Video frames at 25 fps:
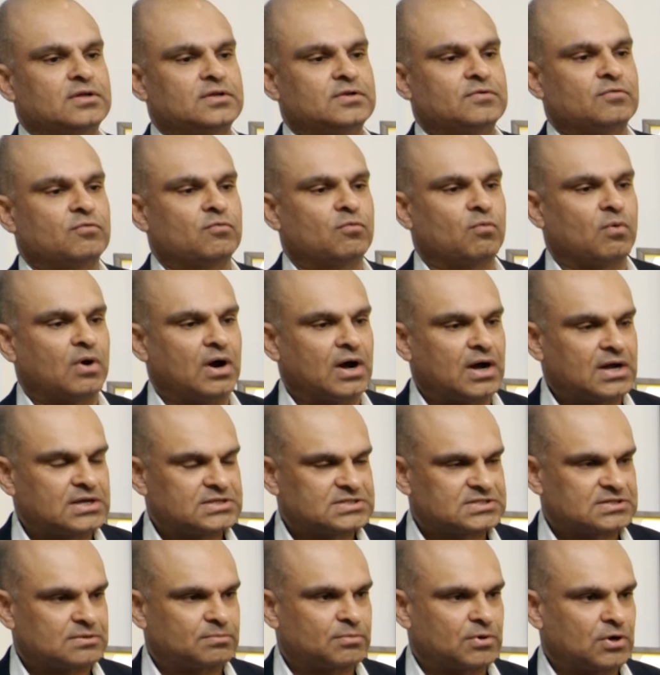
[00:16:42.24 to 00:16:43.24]

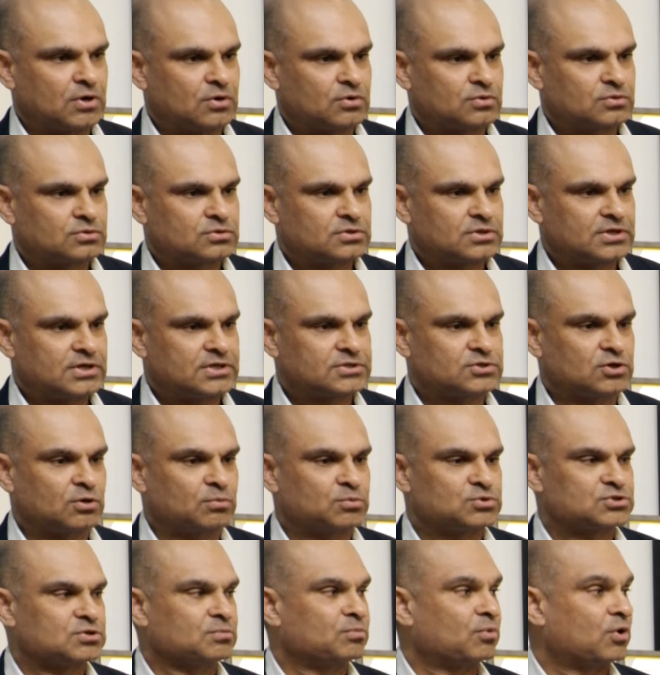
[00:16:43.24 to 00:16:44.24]
Vast amount, it's
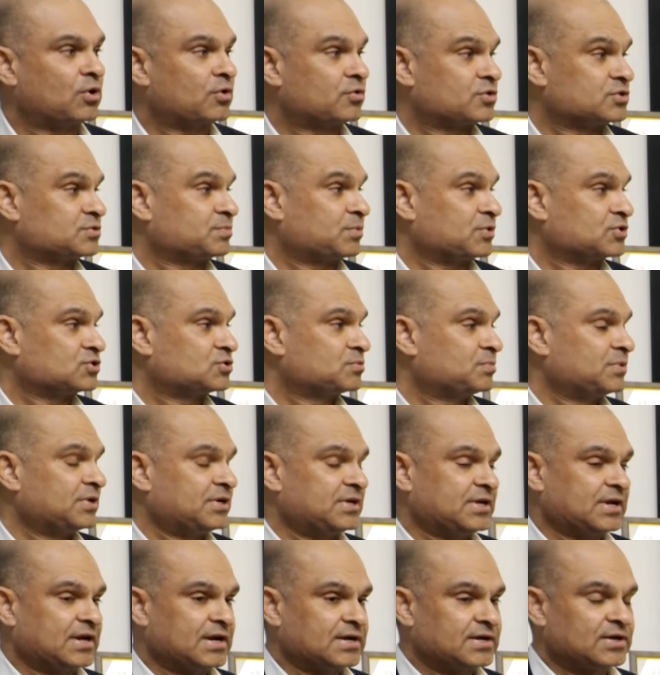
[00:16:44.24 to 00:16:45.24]
almost a moral
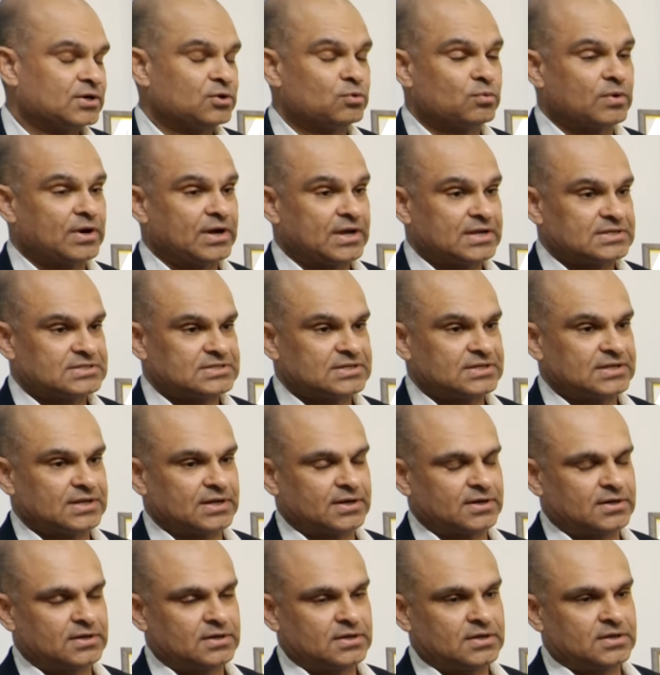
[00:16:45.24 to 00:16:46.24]
responsibility, and I tell you why I say
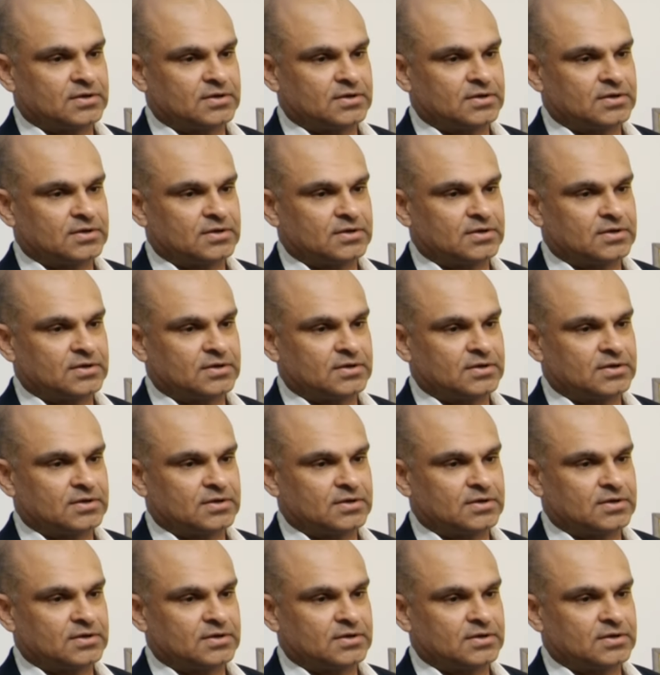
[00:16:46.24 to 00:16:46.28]
that.